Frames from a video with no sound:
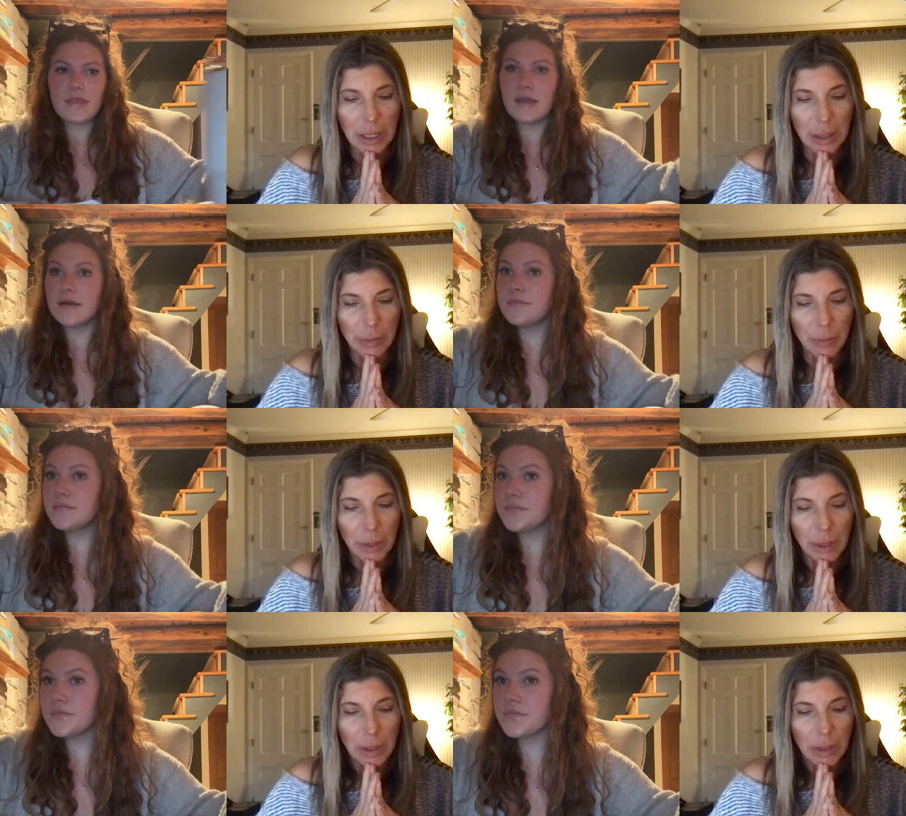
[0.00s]

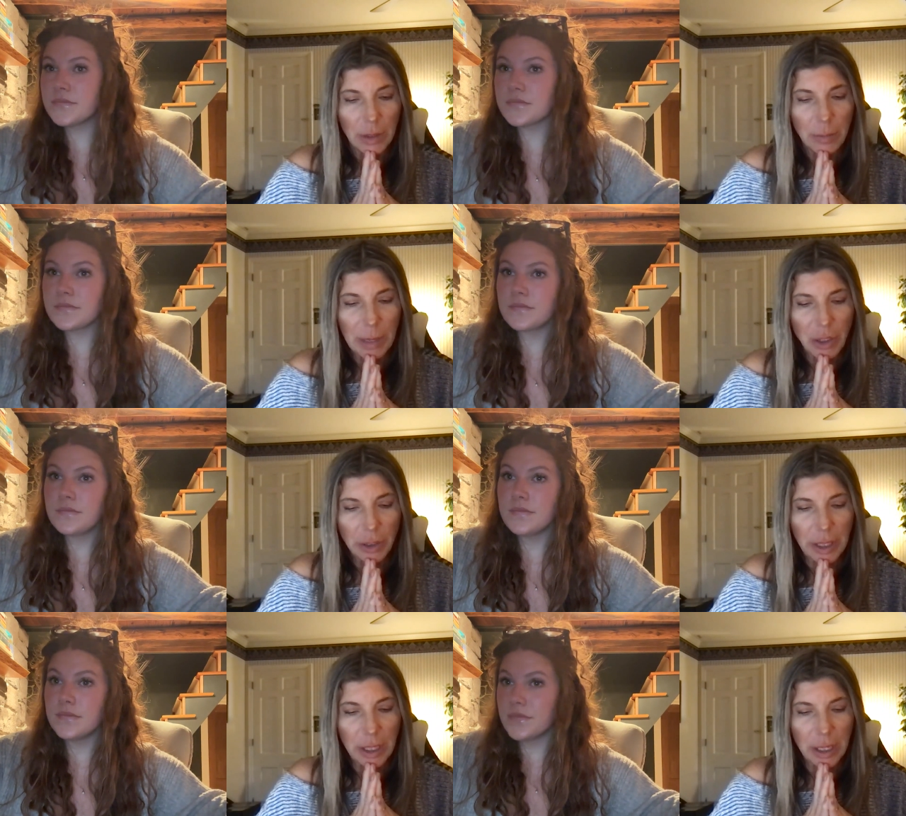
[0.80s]
Speaker 1: um,
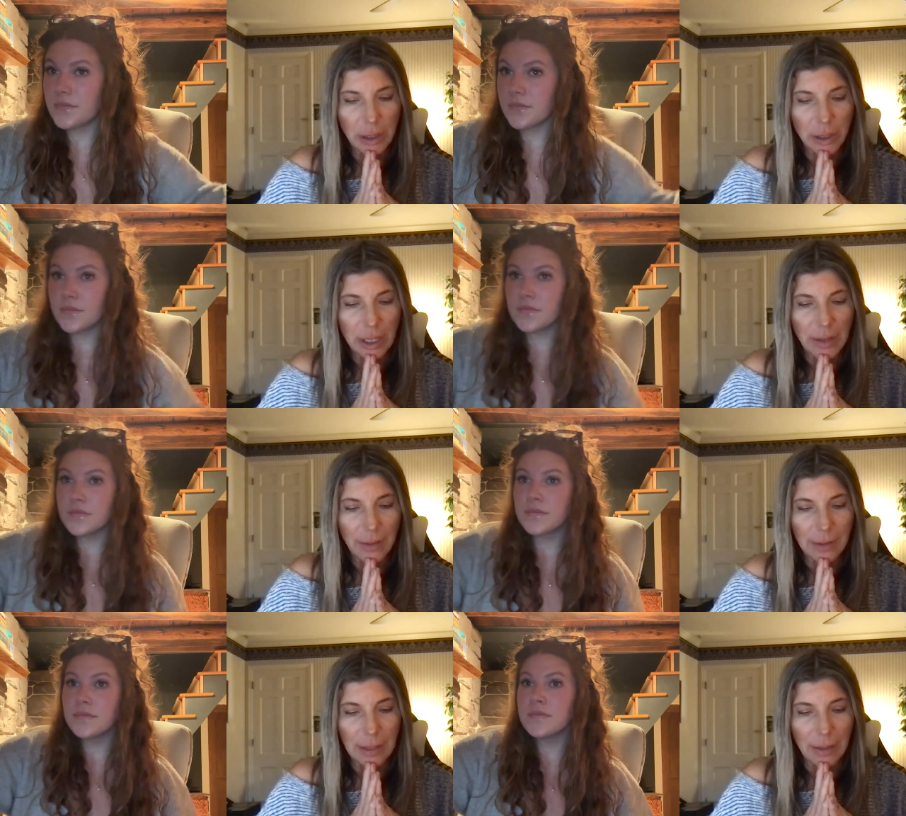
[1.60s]
especially the young
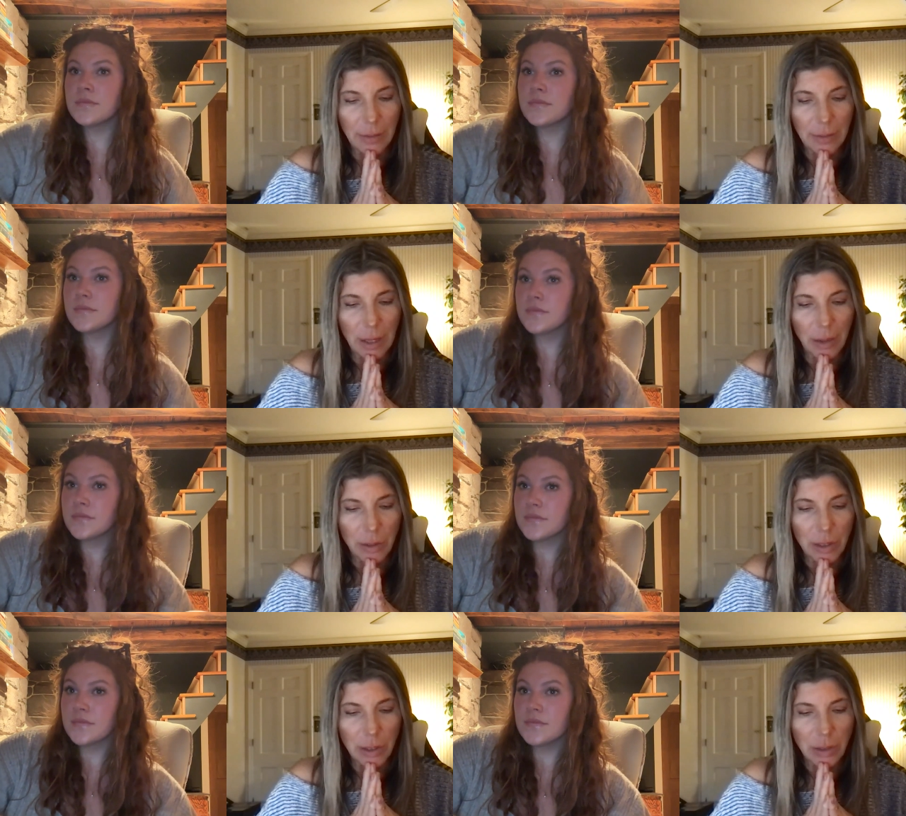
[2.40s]
Gen Zs that
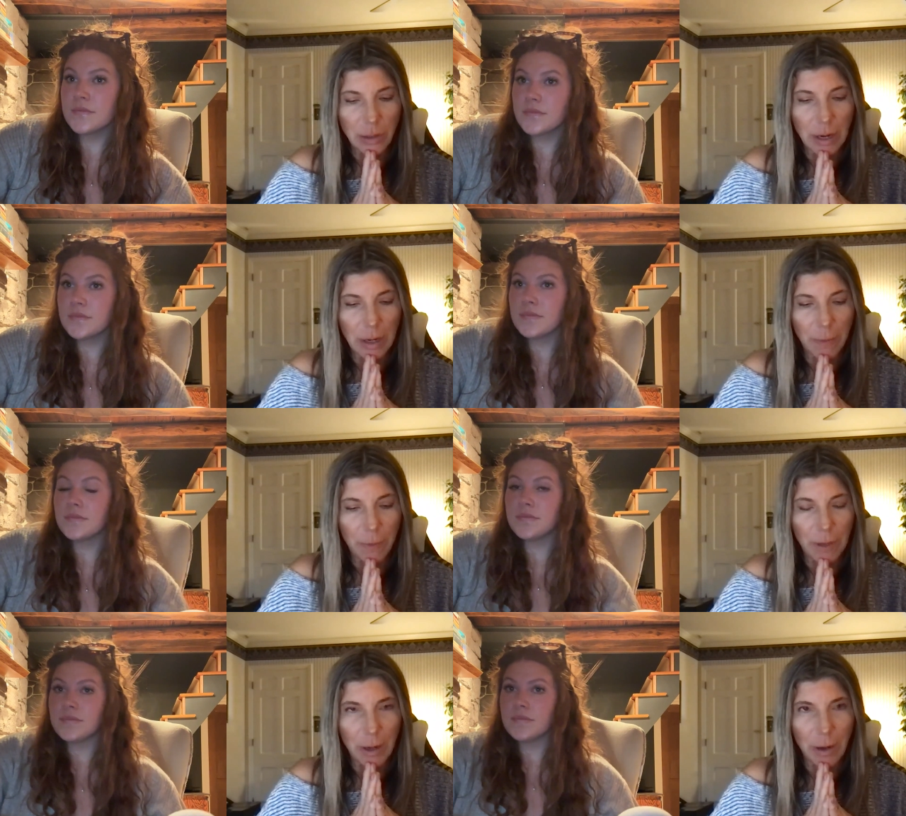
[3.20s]
are just trying to
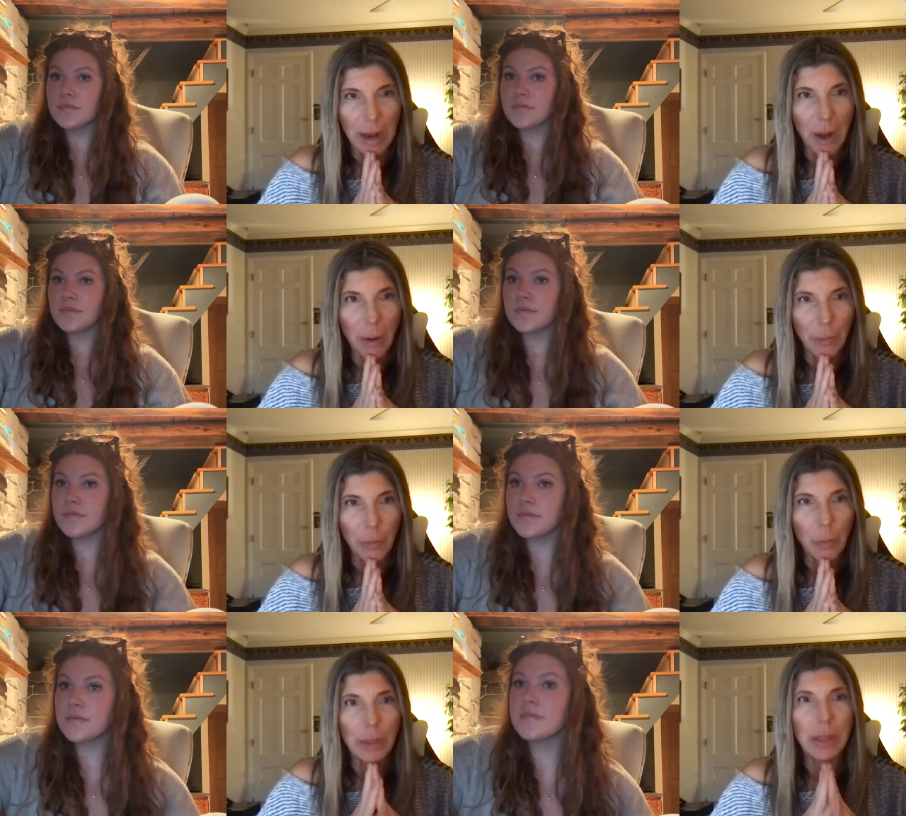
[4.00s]
figure out
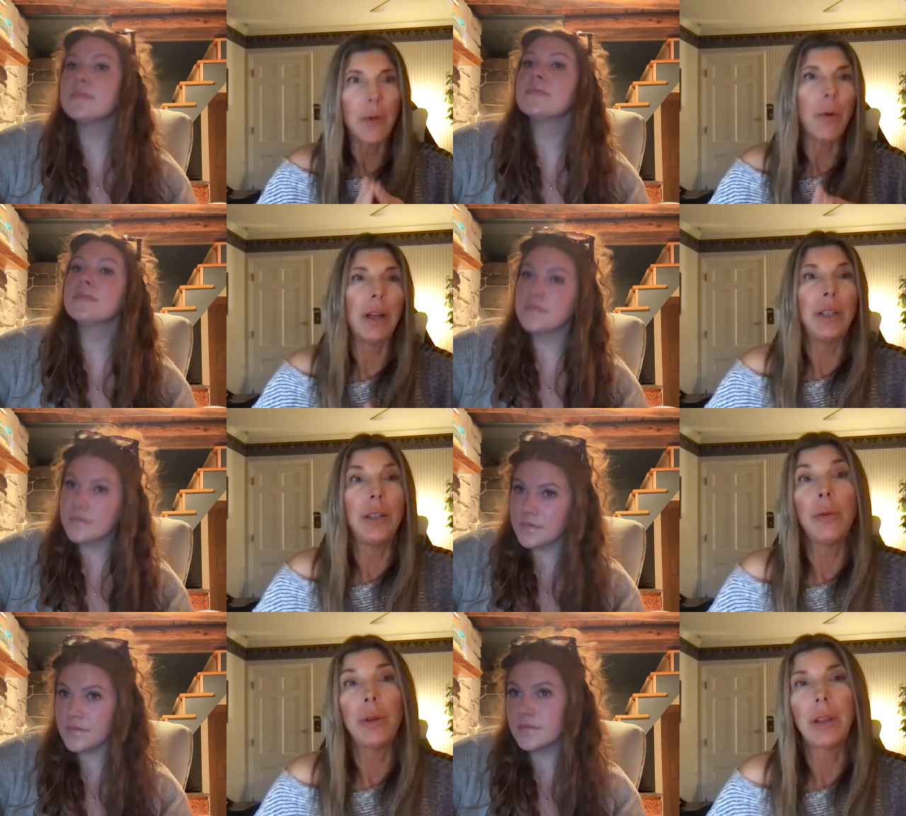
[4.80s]
what they want to
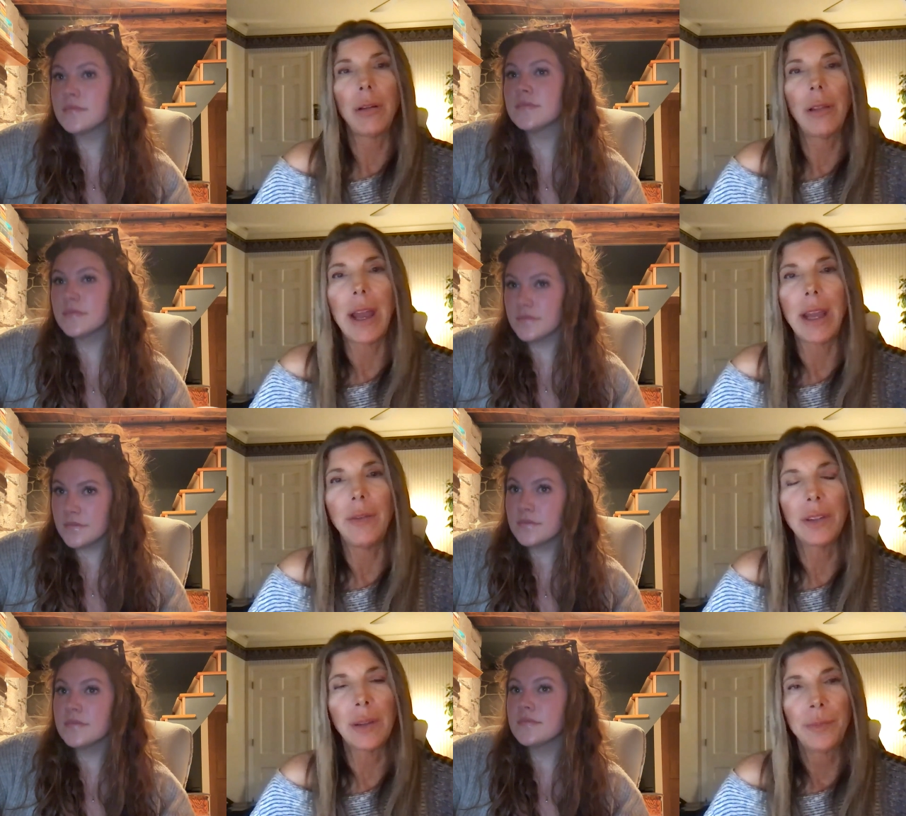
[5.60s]
do with their
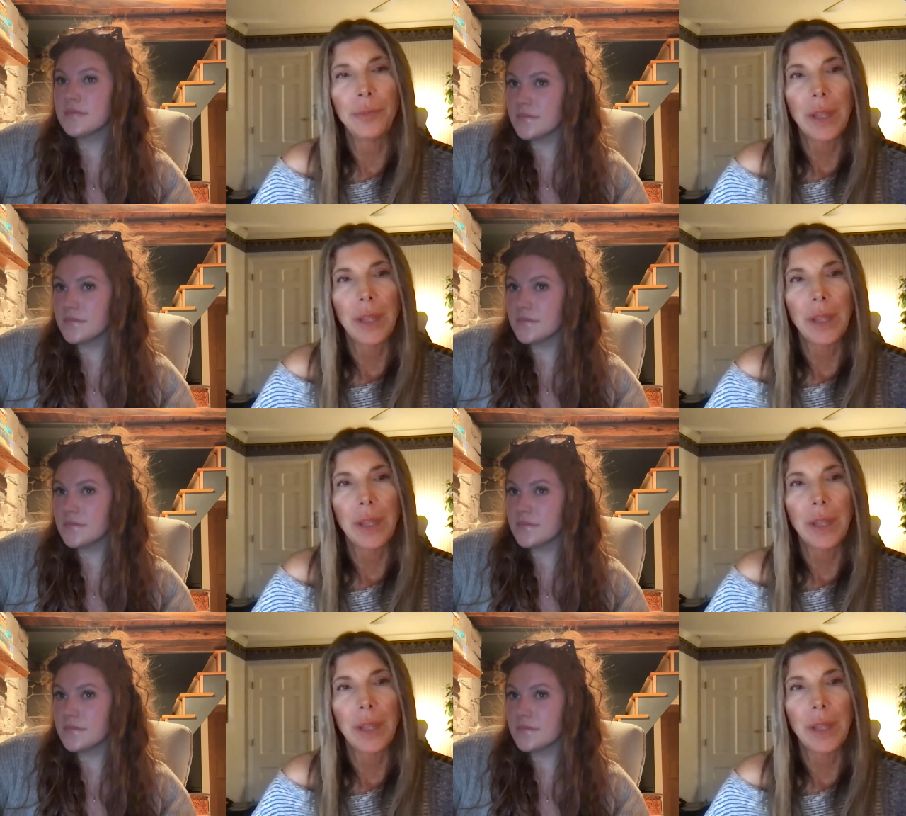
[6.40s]
lives.